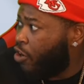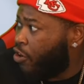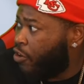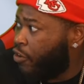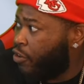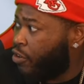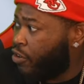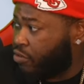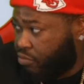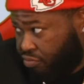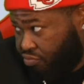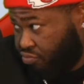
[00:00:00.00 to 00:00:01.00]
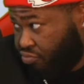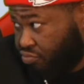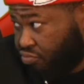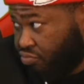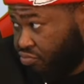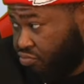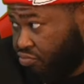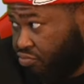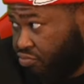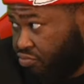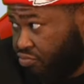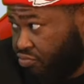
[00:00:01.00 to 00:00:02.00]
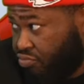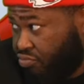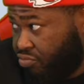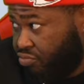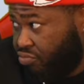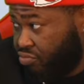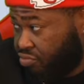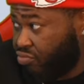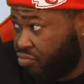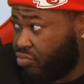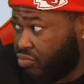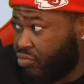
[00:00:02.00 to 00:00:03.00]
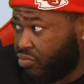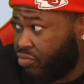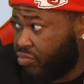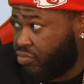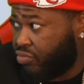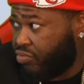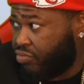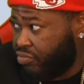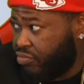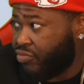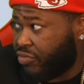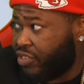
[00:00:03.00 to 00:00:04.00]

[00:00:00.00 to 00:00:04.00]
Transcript: No words are spoken by the person on screen.